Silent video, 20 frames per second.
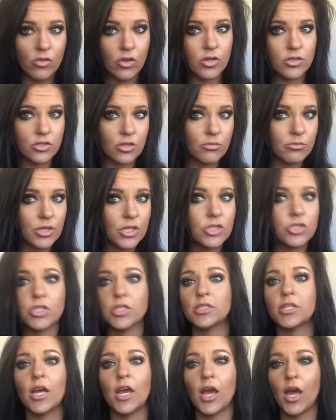looked on
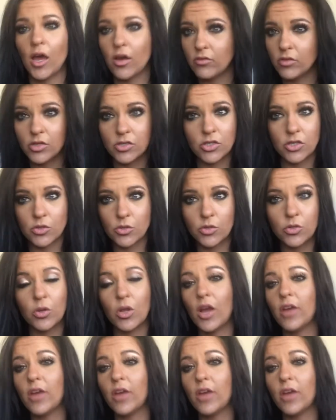Pinterest, I have looked on Google,